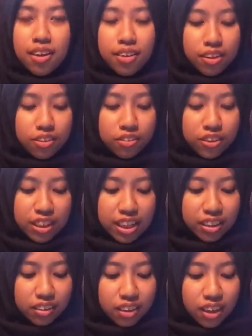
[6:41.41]
that
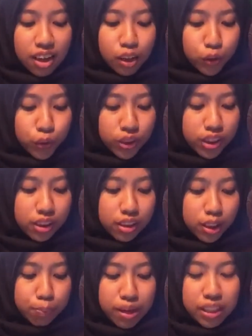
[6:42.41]
relate to
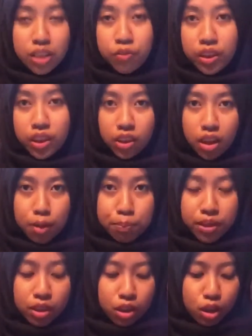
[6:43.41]
the specific
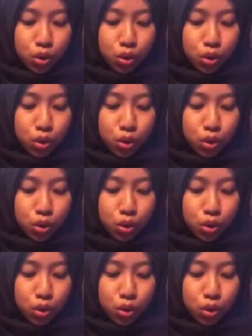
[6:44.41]
jobs,